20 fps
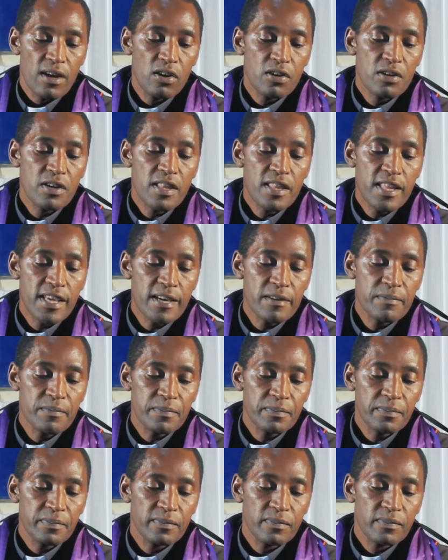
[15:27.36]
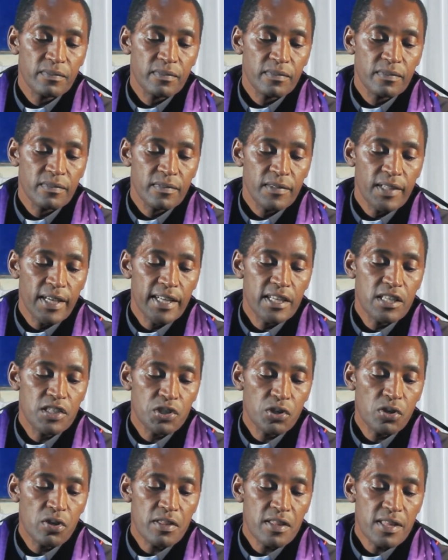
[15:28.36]
on them
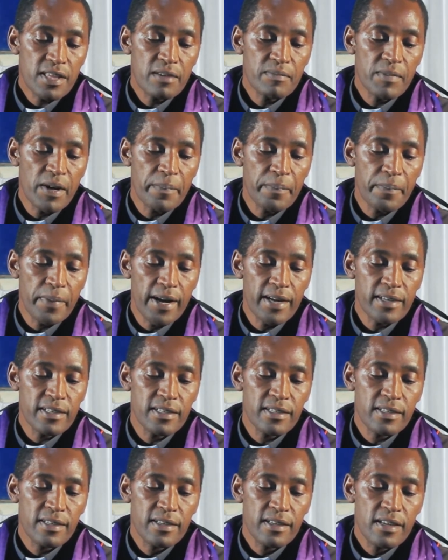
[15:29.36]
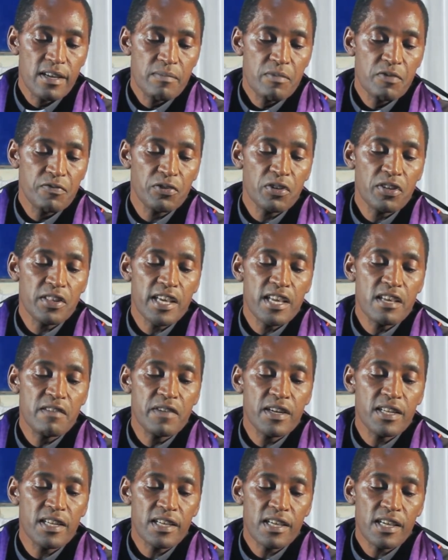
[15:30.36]
and tore them apart before they
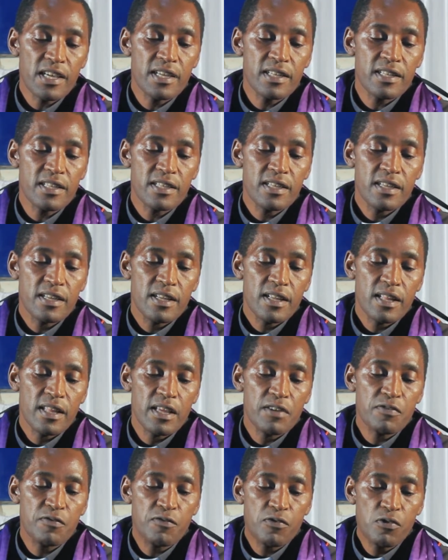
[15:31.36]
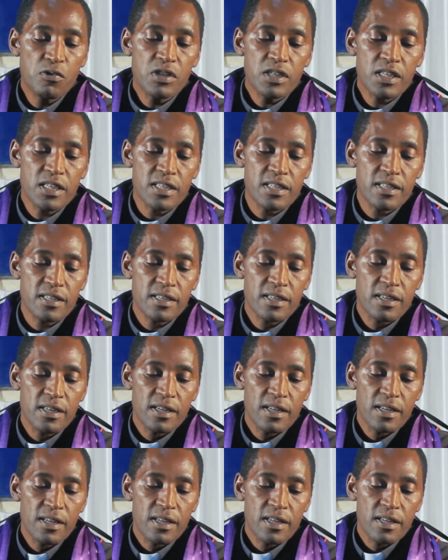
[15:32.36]
even hit the foot.
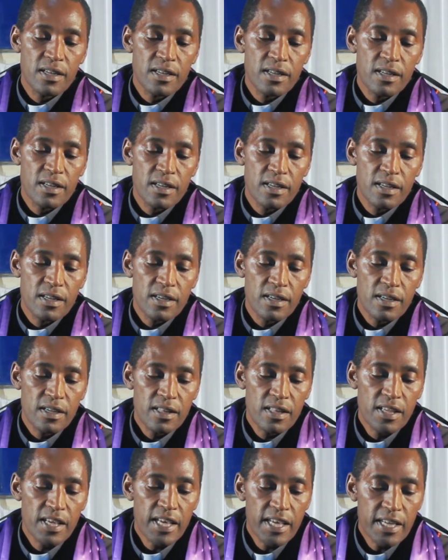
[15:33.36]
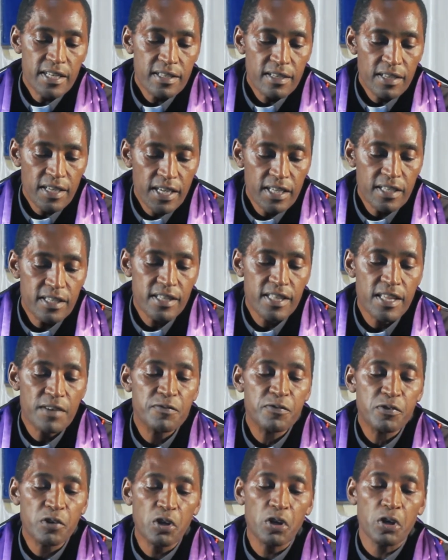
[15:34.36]
They hit, hit
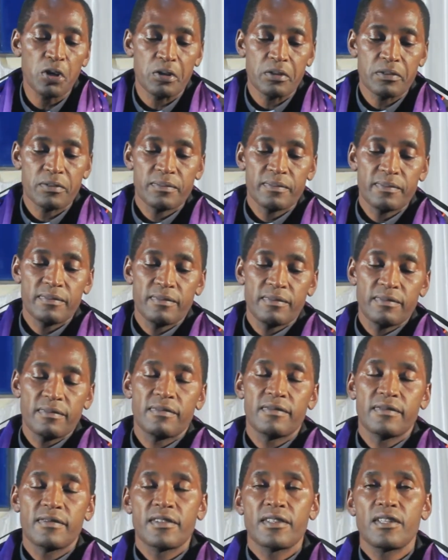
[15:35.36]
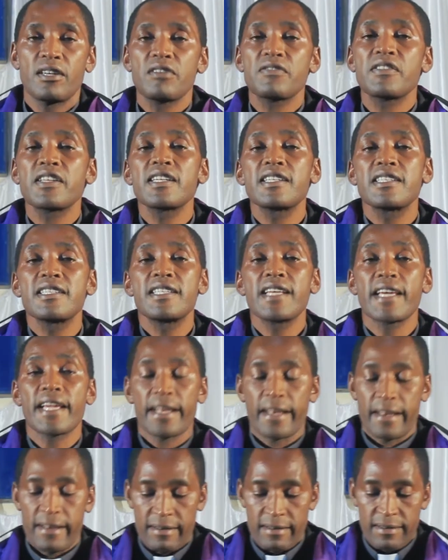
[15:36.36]
the floor of the
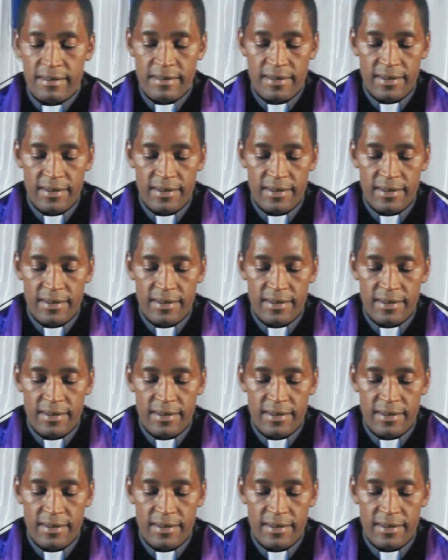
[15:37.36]
den.